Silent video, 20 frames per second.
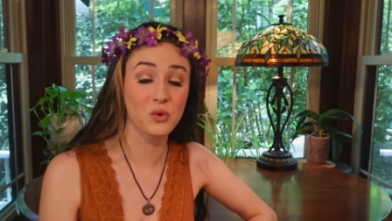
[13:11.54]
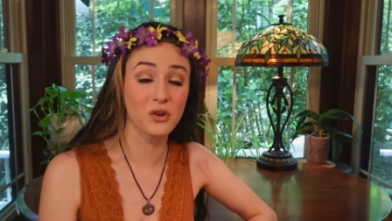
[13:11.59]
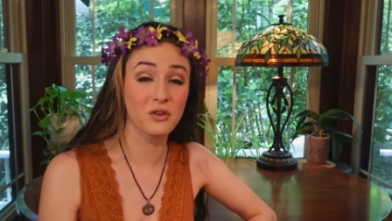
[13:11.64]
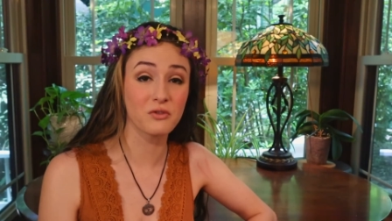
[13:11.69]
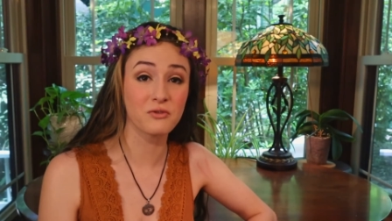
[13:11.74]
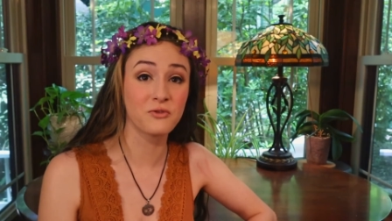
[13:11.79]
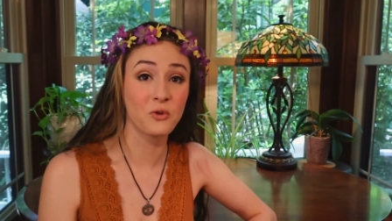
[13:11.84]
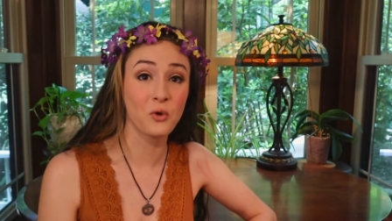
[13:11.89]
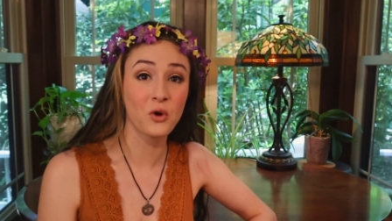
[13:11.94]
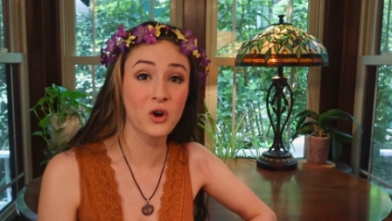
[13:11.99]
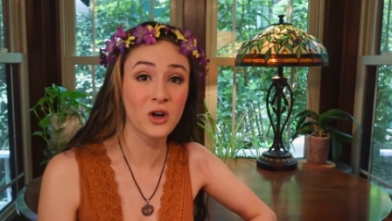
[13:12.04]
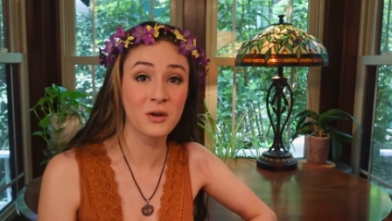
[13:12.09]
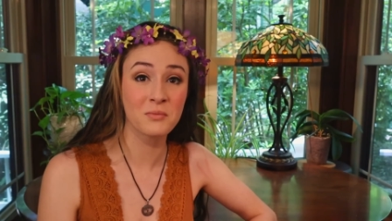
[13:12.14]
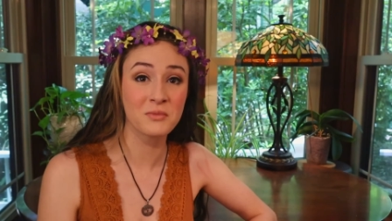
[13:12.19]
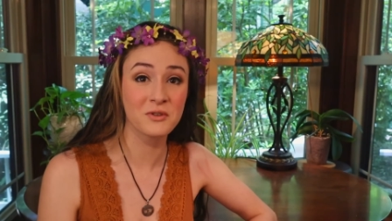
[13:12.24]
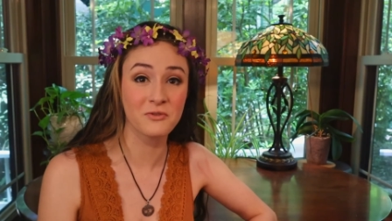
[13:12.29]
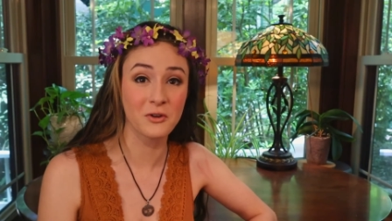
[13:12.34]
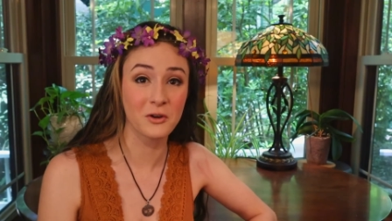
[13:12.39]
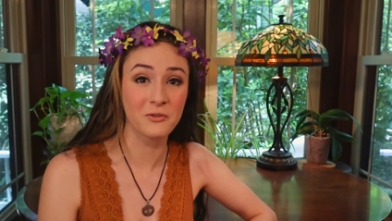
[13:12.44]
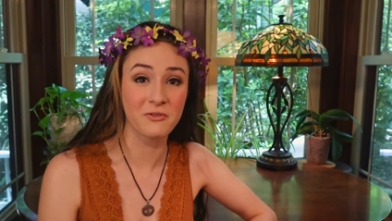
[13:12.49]
were
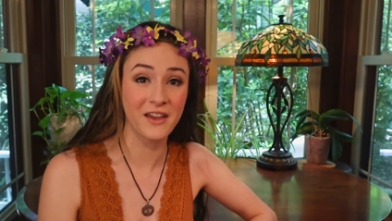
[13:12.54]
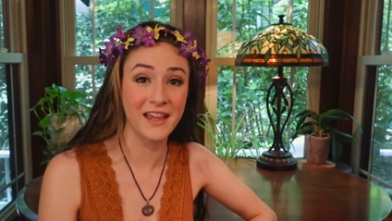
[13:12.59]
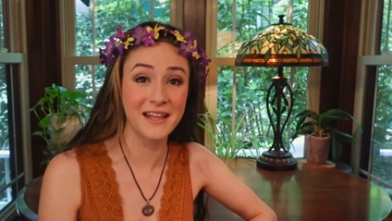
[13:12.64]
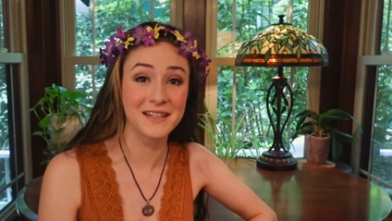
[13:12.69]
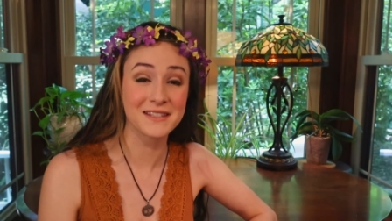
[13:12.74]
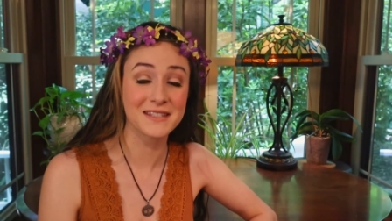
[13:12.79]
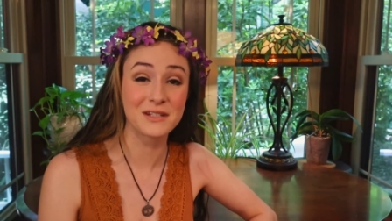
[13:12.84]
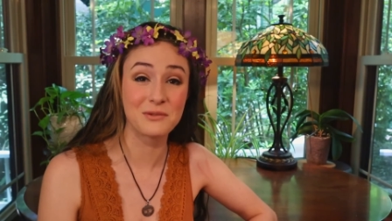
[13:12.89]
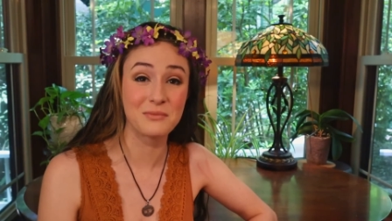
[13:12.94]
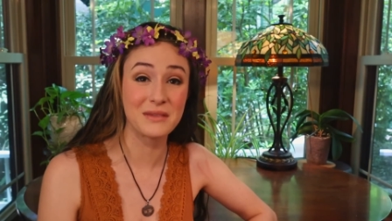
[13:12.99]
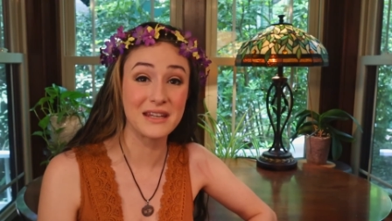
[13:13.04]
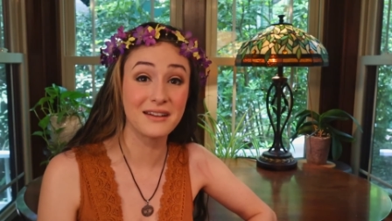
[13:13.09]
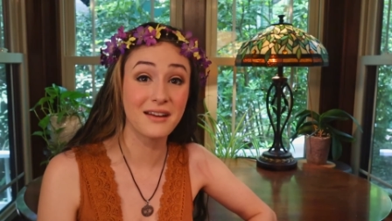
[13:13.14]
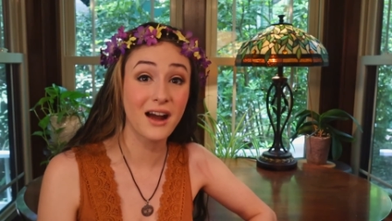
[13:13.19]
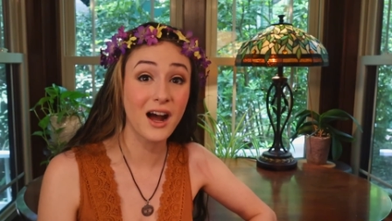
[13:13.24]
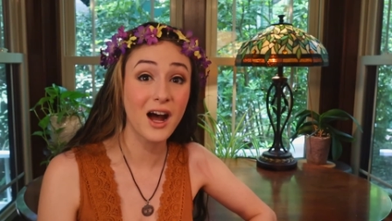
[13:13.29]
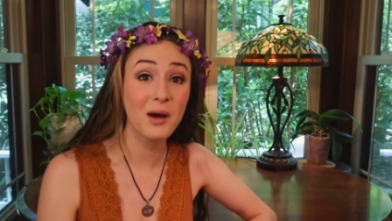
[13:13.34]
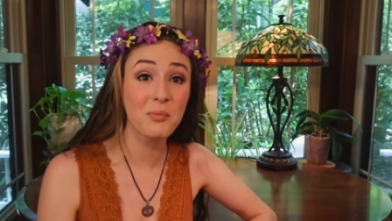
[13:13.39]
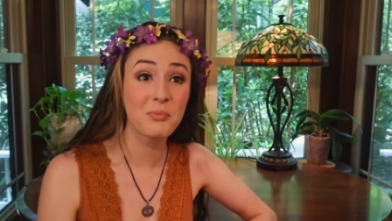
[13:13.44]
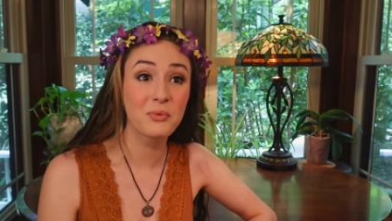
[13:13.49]
formed for fans to meet
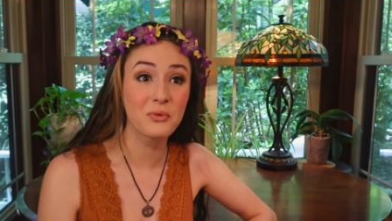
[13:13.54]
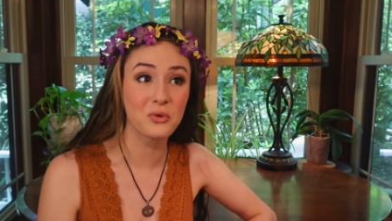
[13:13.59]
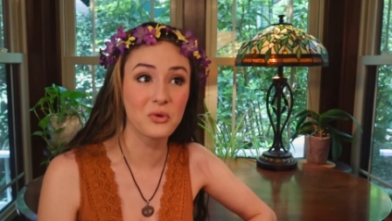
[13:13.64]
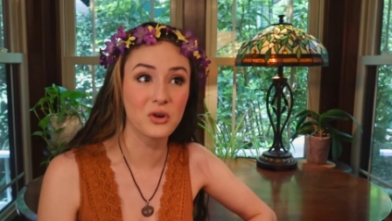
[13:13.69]
up,